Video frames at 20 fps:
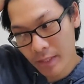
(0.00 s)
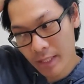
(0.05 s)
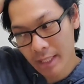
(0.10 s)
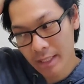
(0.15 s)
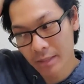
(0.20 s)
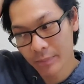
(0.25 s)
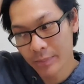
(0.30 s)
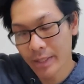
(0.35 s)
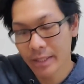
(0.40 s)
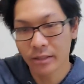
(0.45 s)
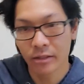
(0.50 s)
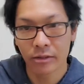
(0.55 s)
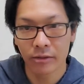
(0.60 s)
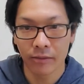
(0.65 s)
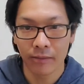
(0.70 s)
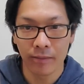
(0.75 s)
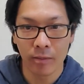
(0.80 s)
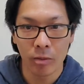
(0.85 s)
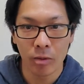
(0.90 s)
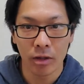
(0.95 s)
It depends on the
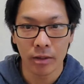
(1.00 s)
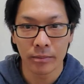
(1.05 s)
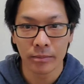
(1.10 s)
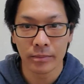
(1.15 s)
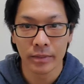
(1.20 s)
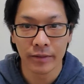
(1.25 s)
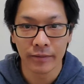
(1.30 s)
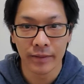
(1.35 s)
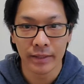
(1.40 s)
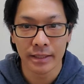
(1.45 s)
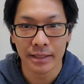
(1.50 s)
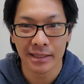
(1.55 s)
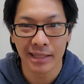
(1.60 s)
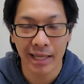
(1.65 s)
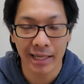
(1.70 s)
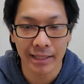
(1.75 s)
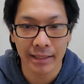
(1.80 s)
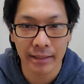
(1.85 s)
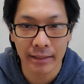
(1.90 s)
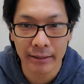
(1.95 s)
form. If it's
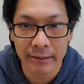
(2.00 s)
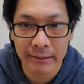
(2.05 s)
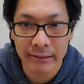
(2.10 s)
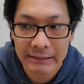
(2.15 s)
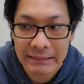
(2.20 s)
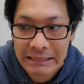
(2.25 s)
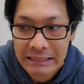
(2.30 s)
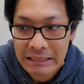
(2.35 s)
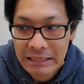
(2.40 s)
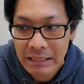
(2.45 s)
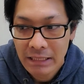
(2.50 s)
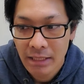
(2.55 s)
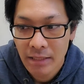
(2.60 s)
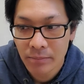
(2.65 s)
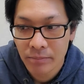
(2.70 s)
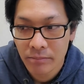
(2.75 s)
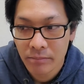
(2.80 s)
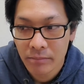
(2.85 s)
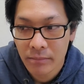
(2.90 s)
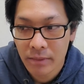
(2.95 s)
like a
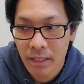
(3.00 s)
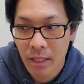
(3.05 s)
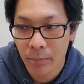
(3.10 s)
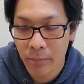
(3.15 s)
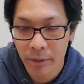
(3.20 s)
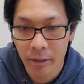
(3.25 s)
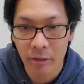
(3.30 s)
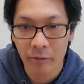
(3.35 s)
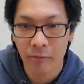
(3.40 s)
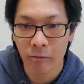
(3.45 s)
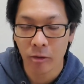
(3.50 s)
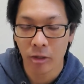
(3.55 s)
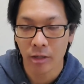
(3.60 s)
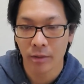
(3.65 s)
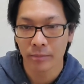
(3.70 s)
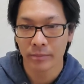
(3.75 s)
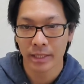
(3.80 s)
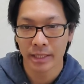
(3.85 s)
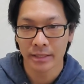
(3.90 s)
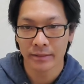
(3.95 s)
pill
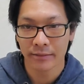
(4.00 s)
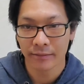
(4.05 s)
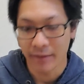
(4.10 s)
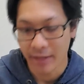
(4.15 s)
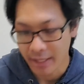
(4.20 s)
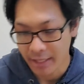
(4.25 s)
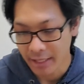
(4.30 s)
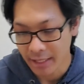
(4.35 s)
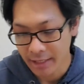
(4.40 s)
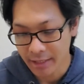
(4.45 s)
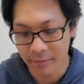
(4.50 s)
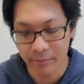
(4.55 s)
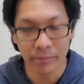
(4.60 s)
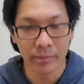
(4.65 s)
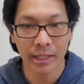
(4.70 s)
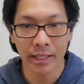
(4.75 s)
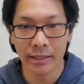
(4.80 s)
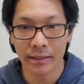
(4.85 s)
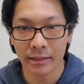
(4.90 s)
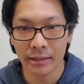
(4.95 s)
form, that's fine. I can
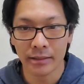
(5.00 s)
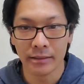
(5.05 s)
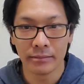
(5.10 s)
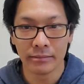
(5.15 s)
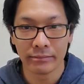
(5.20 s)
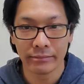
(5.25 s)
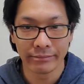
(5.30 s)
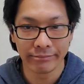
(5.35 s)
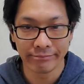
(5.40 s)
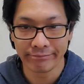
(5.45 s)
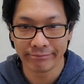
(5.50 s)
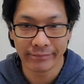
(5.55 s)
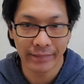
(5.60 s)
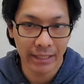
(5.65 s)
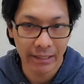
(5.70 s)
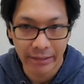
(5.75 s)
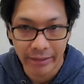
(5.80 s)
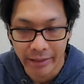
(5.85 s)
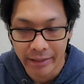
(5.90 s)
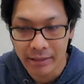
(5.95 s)
blend it,
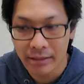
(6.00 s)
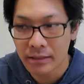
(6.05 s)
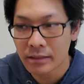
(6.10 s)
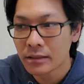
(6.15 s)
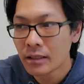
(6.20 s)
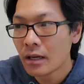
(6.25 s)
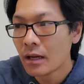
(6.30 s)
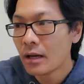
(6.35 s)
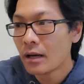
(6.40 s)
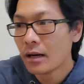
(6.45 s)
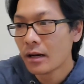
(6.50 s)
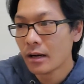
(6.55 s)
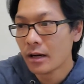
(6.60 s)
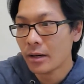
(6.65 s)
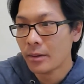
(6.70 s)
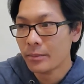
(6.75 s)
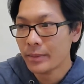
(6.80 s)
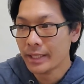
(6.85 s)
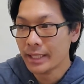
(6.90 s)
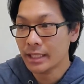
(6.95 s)
I guess.
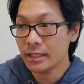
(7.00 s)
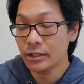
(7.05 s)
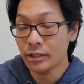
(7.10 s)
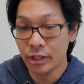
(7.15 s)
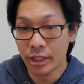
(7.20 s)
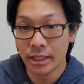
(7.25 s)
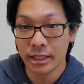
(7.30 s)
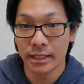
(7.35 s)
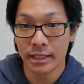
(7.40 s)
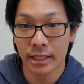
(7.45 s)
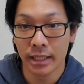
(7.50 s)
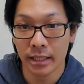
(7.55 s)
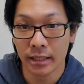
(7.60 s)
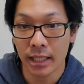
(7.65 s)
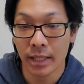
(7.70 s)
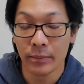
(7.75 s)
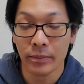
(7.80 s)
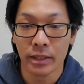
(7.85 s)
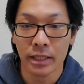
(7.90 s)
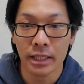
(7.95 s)
And then ginseng.
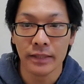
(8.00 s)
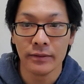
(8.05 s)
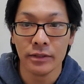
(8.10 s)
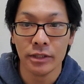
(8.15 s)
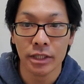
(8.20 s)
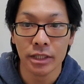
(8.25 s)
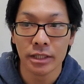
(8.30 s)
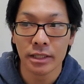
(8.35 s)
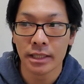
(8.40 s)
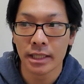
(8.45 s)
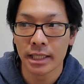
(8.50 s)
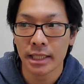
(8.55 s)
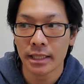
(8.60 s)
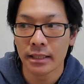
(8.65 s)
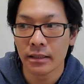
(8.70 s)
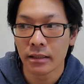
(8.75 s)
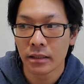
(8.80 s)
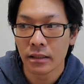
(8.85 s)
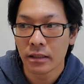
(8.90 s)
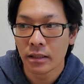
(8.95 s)
I believe
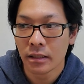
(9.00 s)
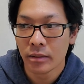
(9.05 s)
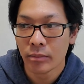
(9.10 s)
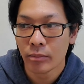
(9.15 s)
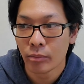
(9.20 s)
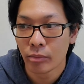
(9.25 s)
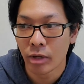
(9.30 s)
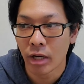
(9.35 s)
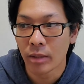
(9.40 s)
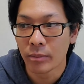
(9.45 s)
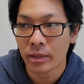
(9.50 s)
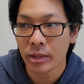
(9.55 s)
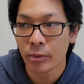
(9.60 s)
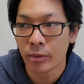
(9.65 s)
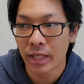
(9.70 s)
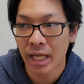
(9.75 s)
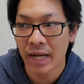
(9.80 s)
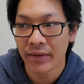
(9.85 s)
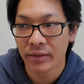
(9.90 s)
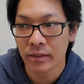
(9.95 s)
ginseng probably
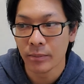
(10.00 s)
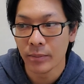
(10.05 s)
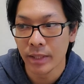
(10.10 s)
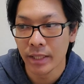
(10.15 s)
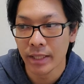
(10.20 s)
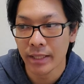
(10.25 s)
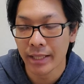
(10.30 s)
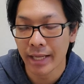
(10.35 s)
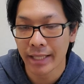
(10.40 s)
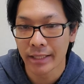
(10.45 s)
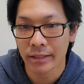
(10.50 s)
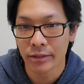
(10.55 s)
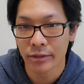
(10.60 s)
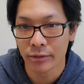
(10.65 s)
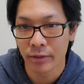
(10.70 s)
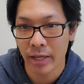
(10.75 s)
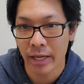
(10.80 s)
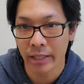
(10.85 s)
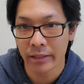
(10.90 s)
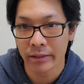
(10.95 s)
would have to be an
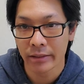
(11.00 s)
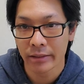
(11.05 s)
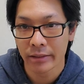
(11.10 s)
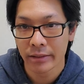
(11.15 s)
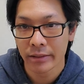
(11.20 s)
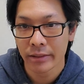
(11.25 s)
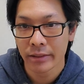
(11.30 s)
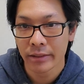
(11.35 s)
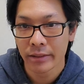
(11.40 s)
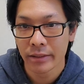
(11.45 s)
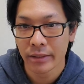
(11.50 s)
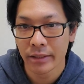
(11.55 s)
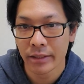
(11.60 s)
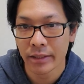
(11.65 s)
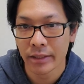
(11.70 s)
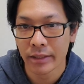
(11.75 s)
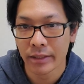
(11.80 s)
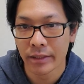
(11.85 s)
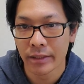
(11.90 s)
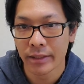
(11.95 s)
extract.
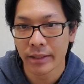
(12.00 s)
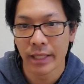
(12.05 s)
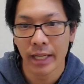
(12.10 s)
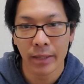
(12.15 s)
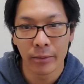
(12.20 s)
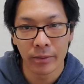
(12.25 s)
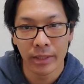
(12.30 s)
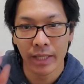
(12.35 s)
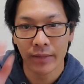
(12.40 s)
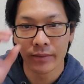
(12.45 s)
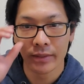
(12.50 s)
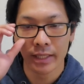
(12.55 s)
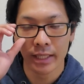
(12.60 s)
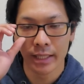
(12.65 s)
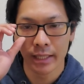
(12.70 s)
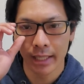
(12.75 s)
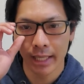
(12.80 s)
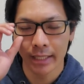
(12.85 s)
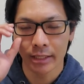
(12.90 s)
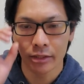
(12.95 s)
I would have to get
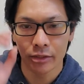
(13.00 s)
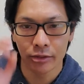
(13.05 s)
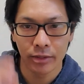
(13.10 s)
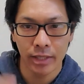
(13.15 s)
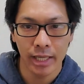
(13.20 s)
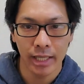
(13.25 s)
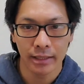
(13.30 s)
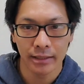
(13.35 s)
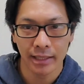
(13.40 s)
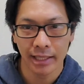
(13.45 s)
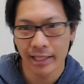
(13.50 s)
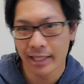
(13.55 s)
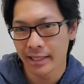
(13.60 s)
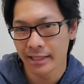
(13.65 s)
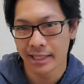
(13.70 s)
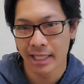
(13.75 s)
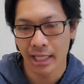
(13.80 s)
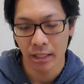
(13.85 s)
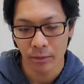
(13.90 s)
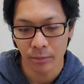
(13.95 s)
an extract. I guess
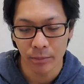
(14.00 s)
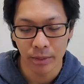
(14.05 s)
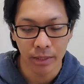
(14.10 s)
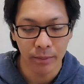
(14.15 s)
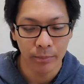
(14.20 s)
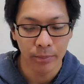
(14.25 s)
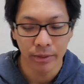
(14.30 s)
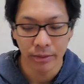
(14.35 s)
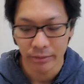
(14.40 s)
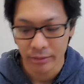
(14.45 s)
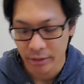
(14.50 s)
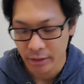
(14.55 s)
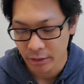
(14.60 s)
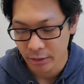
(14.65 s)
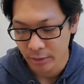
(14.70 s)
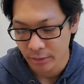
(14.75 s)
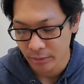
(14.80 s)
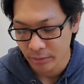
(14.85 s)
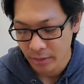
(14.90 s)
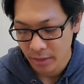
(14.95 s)
could be a pill
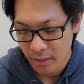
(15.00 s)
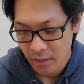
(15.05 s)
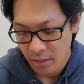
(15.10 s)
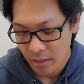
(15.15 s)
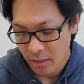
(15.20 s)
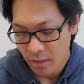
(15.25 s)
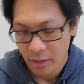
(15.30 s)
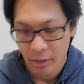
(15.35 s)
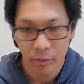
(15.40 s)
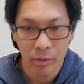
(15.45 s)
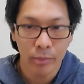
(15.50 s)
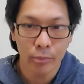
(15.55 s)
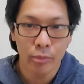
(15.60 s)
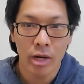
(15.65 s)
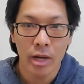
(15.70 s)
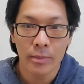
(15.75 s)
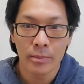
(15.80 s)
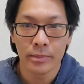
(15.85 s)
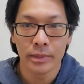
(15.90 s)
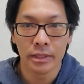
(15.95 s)
too. The only
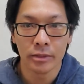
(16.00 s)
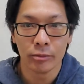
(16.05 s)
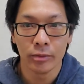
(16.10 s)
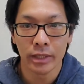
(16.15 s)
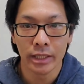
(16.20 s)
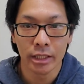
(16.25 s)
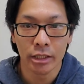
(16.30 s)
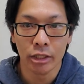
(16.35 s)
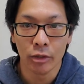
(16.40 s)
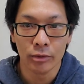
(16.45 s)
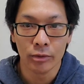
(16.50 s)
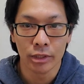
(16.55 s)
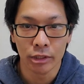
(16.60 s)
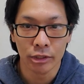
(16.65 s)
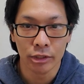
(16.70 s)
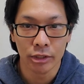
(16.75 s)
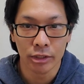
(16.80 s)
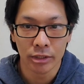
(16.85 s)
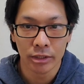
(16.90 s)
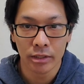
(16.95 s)
problem is really
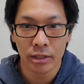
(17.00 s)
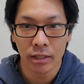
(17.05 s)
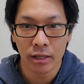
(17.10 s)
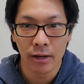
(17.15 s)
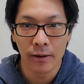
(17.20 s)
dosages.